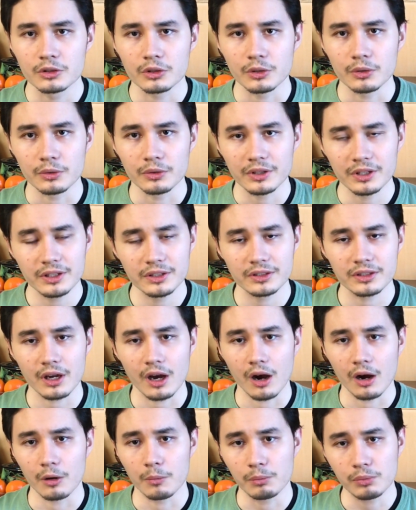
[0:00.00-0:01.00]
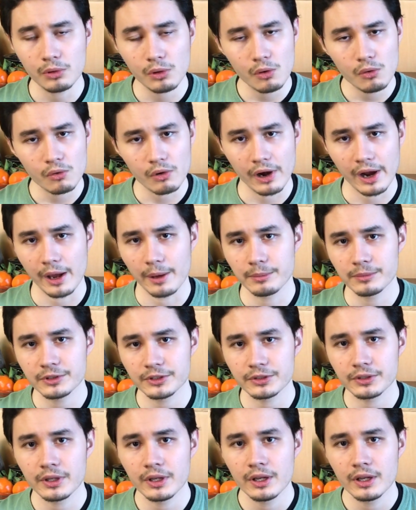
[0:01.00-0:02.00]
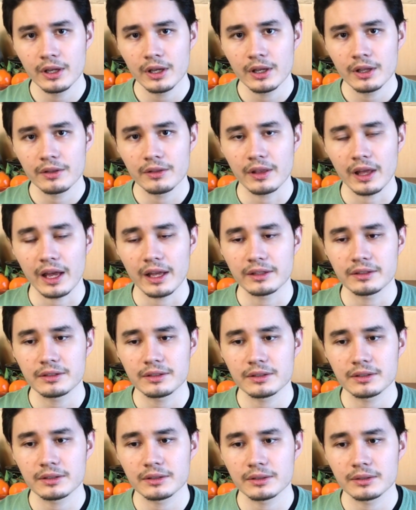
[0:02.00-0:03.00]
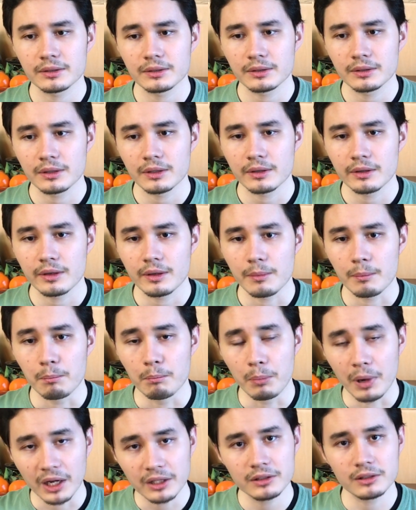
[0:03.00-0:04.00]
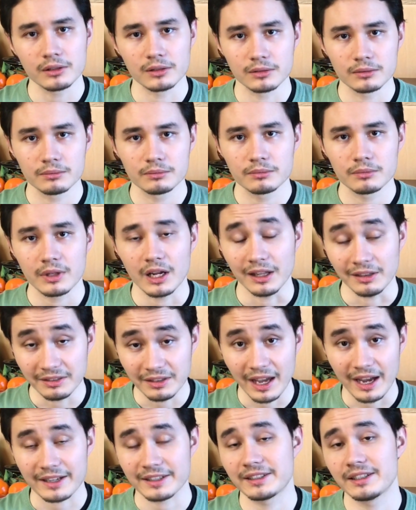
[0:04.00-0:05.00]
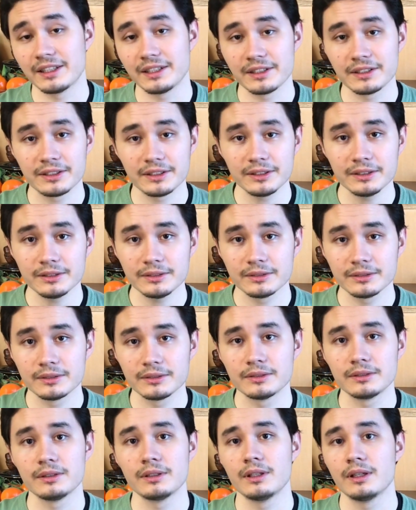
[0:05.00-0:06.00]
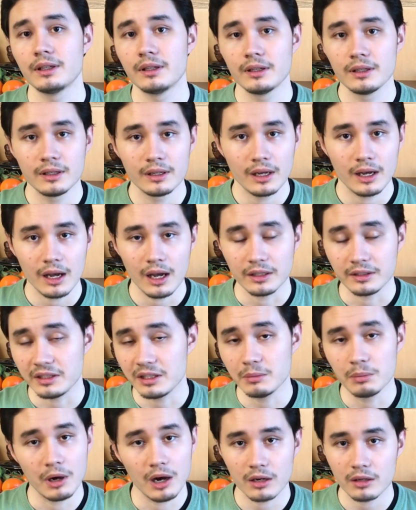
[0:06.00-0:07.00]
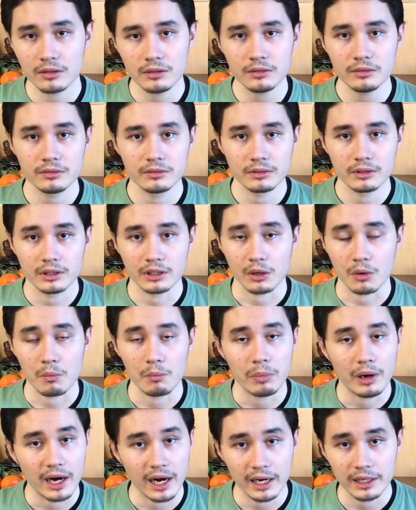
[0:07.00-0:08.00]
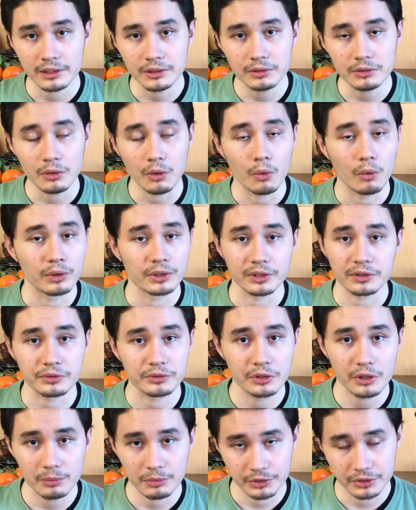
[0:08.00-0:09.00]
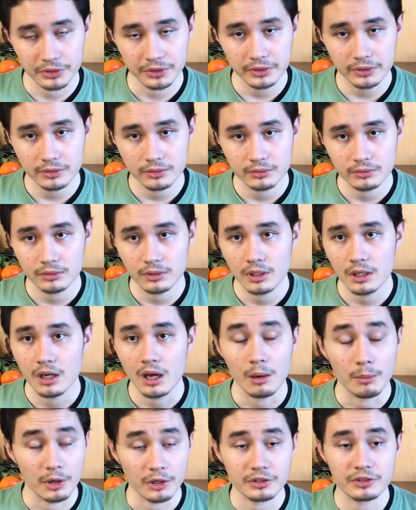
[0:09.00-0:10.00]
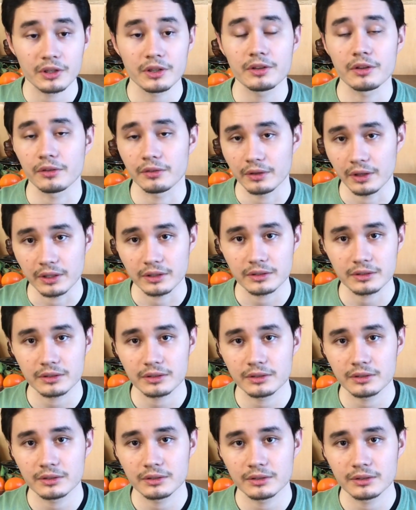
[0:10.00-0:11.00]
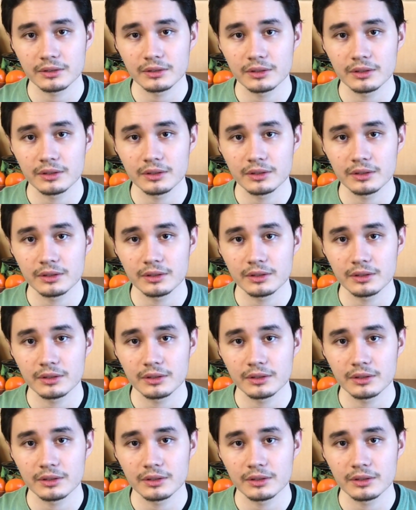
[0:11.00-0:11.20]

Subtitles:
So these are programs that bundle a text editor, a debugger, a compiler or an interpreter, amongst other things.